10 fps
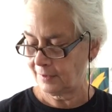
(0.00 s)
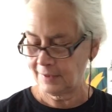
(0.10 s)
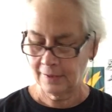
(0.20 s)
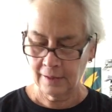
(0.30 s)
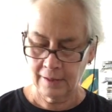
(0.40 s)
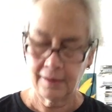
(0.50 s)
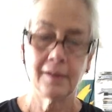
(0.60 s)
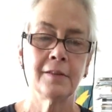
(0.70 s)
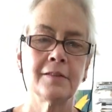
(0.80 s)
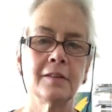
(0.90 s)
today
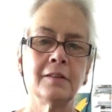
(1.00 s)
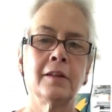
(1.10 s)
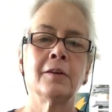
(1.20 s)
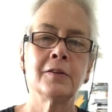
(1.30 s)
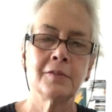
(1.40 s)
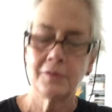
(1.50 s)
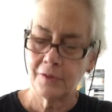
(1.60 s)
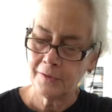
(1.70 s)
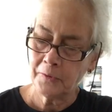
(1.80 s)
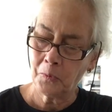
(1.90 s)
is that there isn't
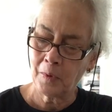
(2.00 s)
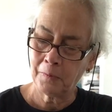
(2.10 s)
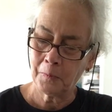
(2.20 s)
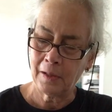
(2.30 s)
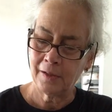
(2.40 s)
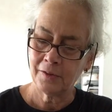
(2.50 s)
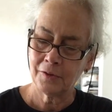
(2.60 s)
just one way